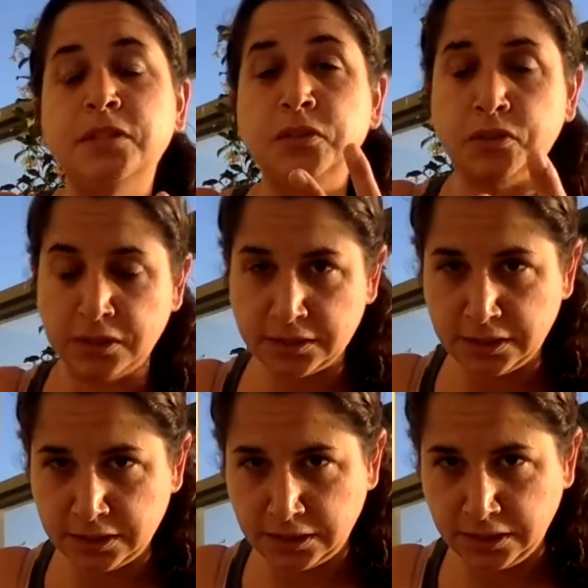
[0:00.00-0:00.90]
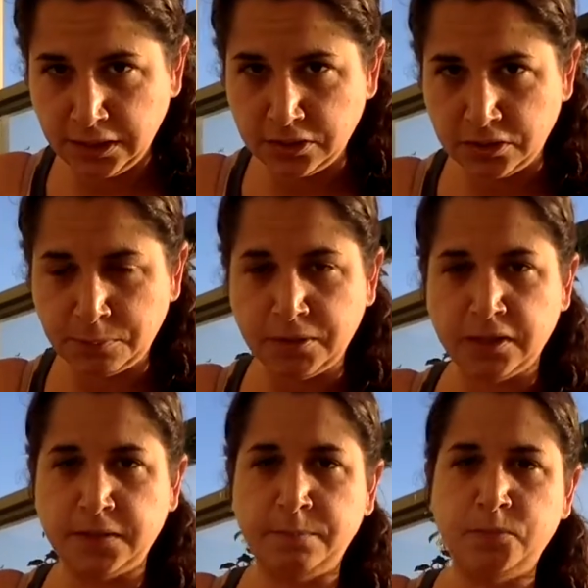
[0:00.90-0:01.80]
to you translated in English, but
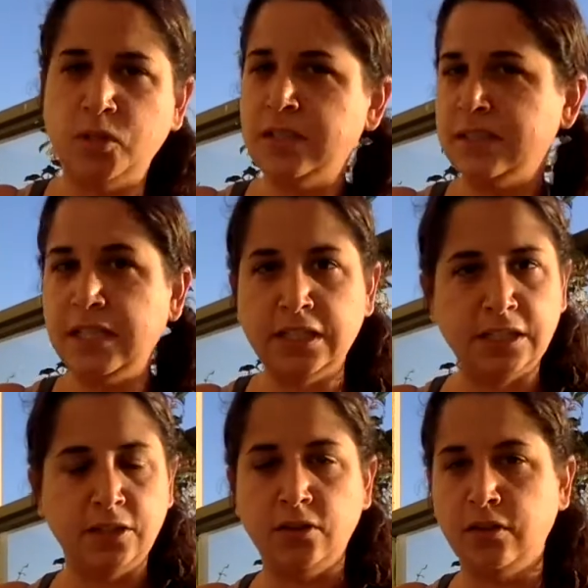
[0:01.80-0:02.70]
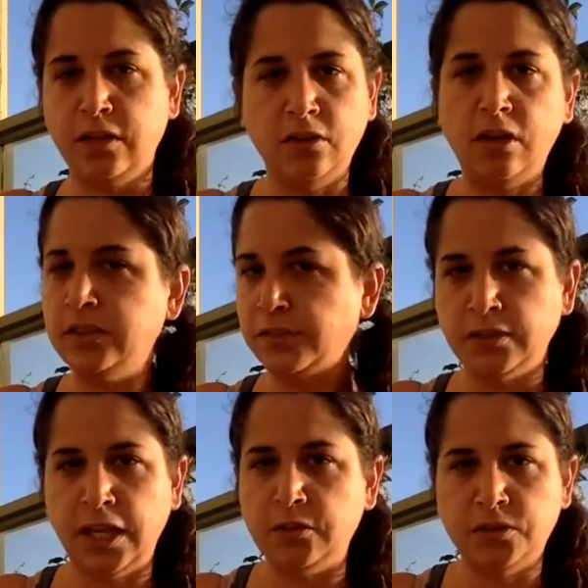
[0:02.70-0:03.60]
it's translated in all
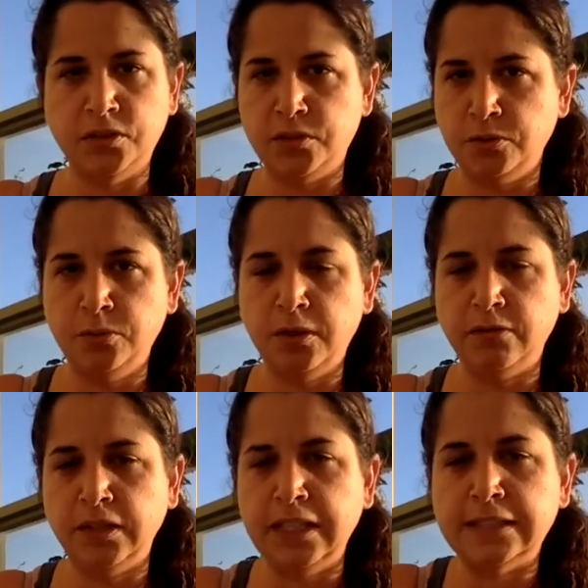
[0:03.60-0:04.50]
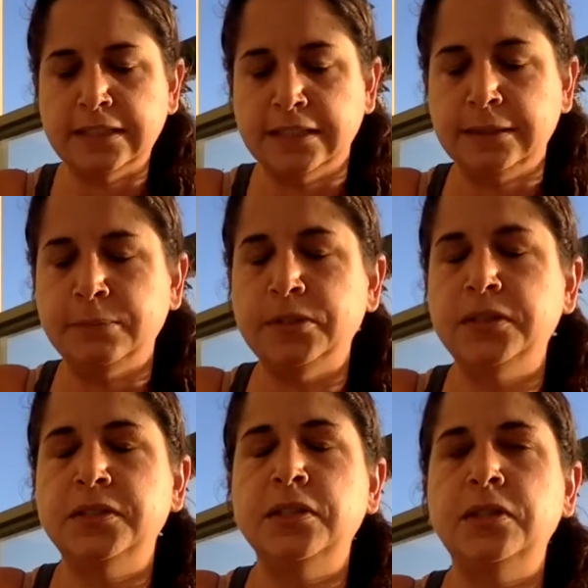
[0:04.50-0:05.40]
different languages to whoever gets the symbol. And
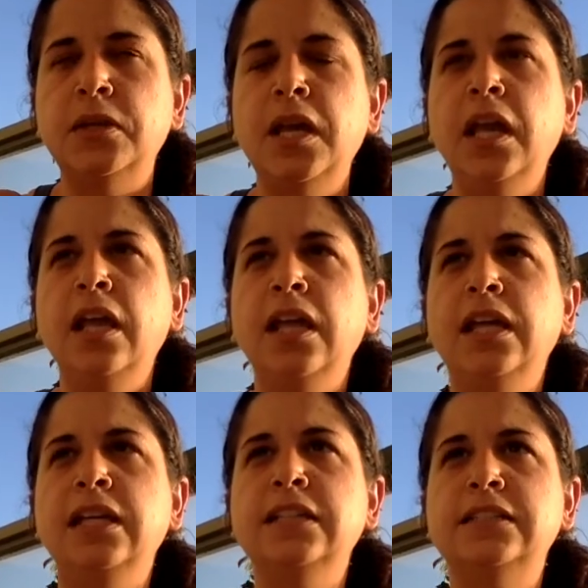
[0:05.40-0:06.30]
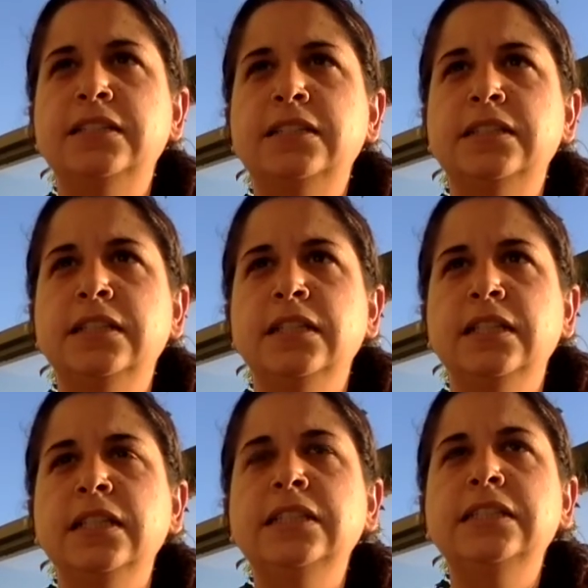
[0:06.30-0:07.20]
so
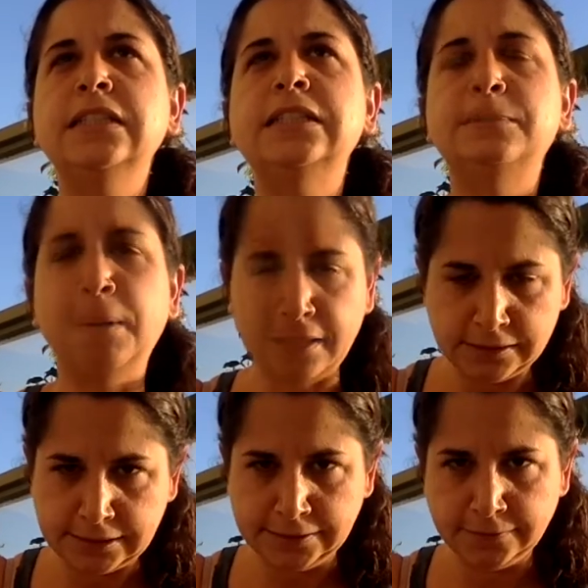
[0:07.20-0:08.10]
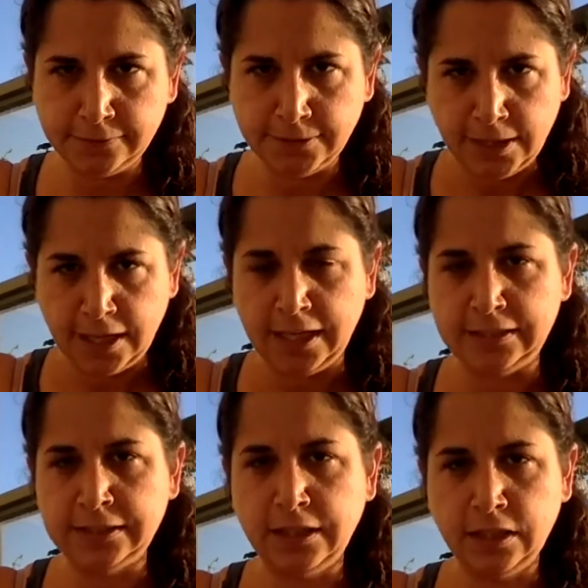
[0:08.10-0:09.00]
it's expansive.
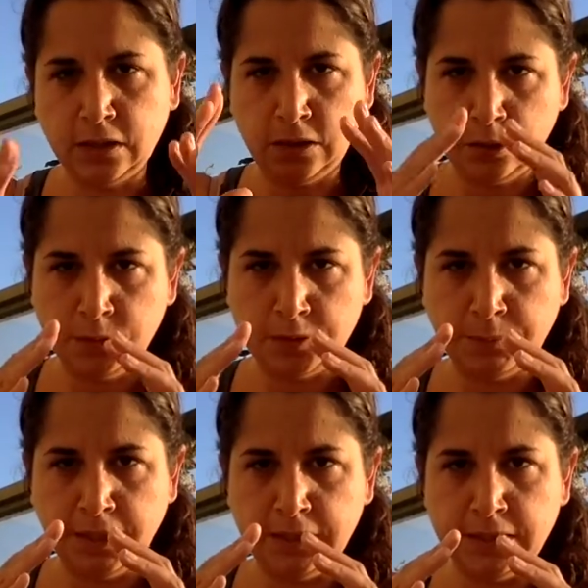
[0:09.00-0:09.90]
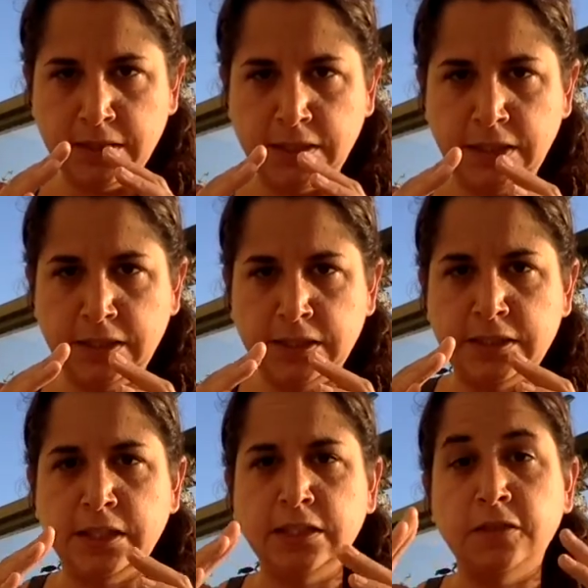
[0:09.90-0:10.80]
It's not closed-minded, and it's
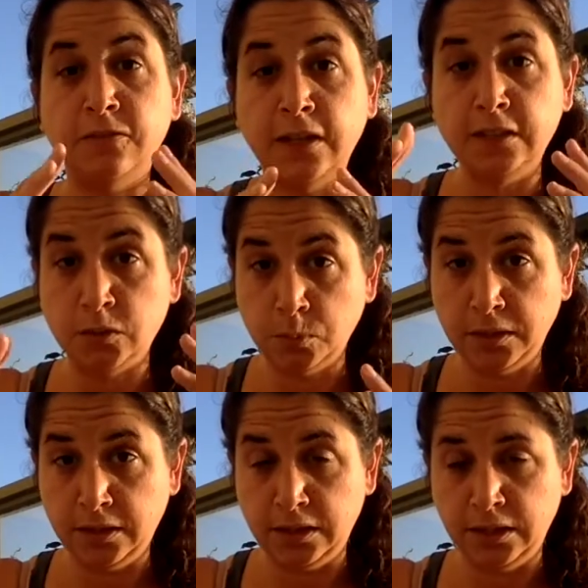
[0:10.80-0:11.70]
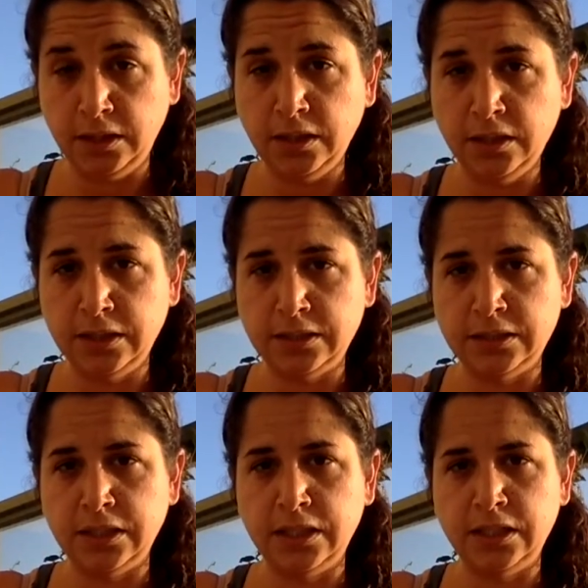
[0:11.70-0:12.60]
not defined as one thing.
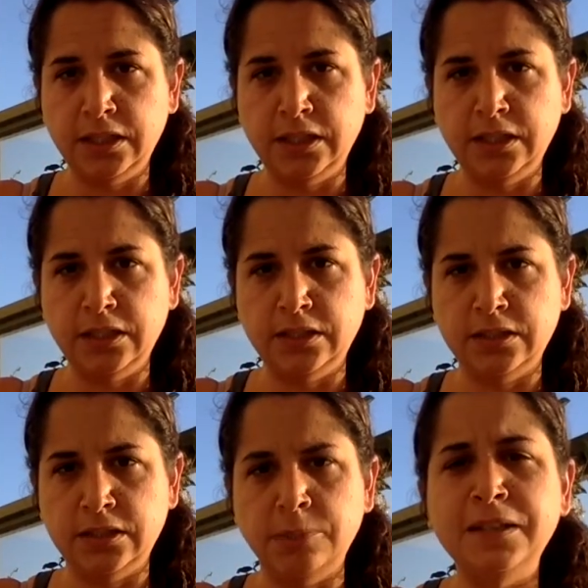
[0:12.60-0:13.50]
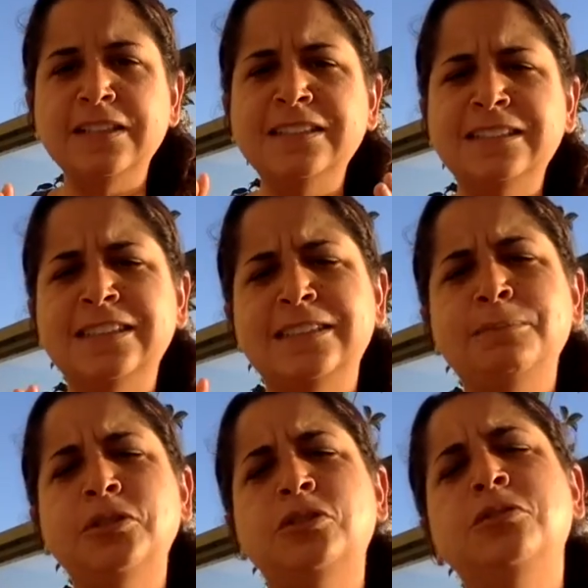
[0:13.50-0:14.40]
Instead, it is, because it's a
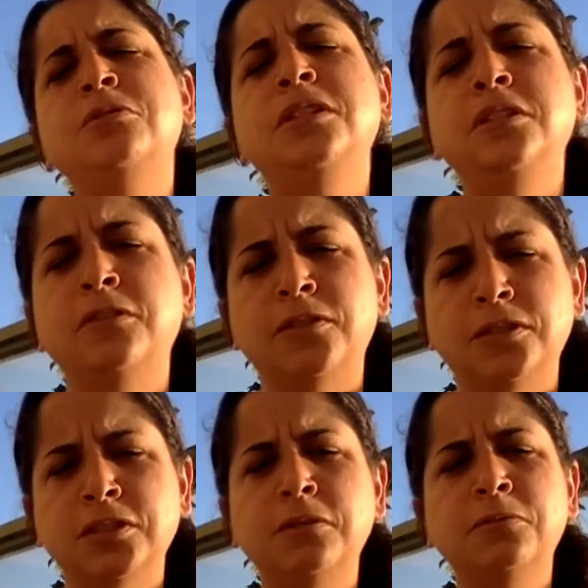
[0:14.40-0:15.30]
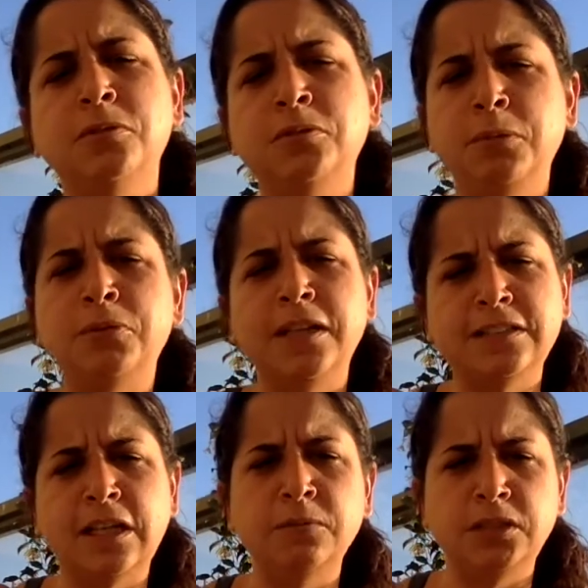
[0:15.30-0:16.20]
symbol, it's truly universal. And when we break
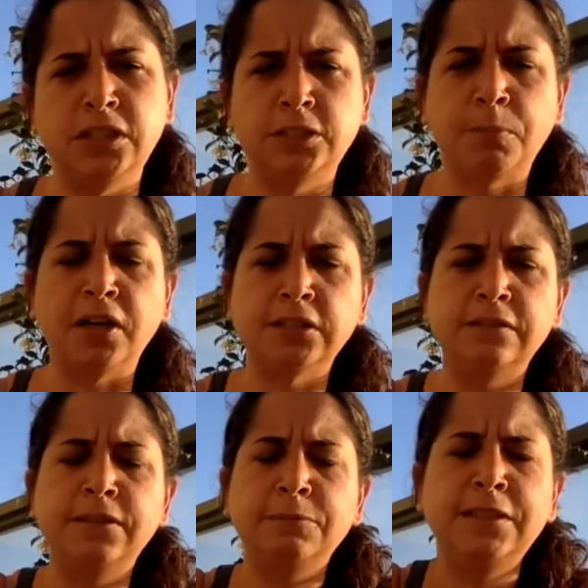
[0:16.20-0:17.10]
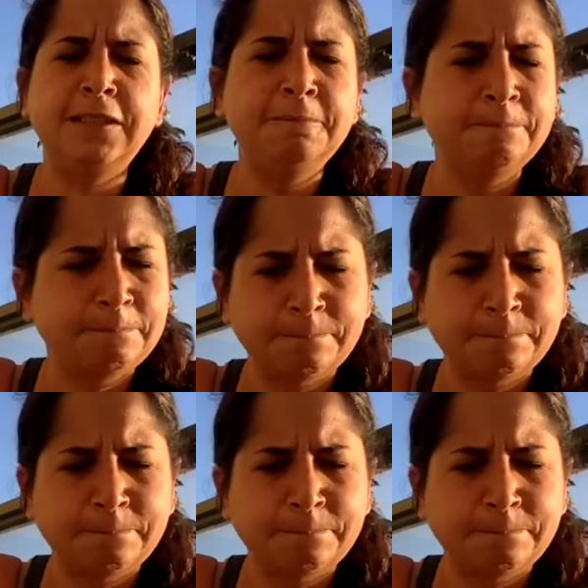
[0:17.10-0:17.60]
down what each parts of it mean,